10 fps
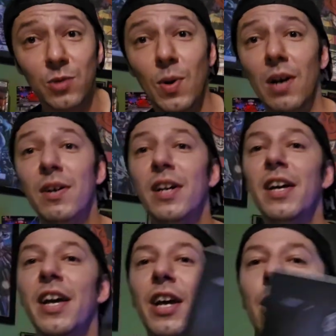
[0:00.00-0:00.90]
as well.
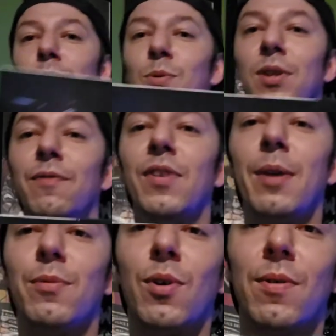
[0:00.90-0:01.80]
It comes with the
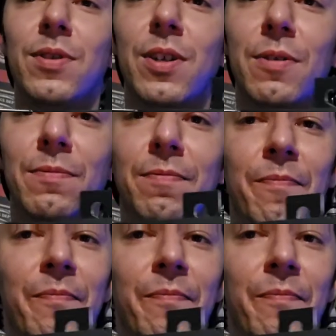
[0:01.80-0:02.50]
flamethrower, so